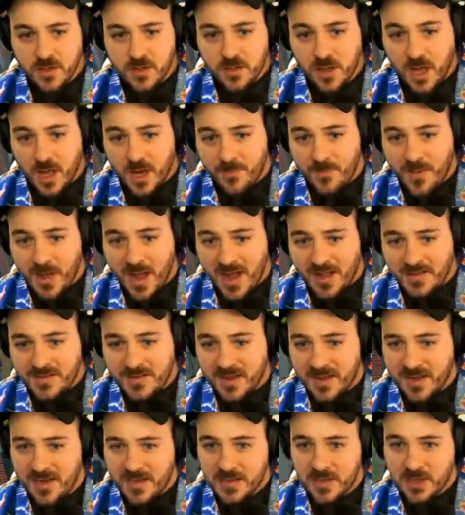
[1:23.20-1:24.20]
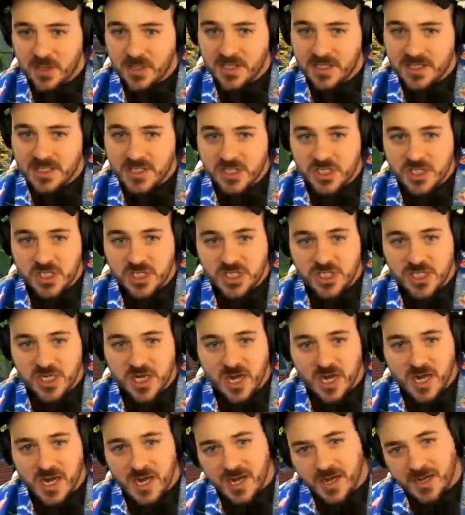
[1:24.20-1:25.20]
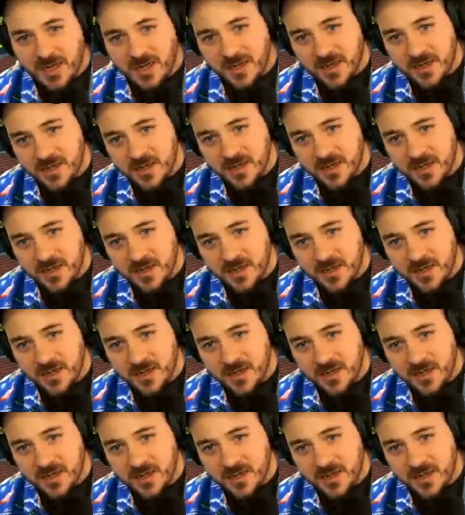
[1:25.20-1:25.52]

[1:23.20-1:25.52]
not a bad day. Look at this sky.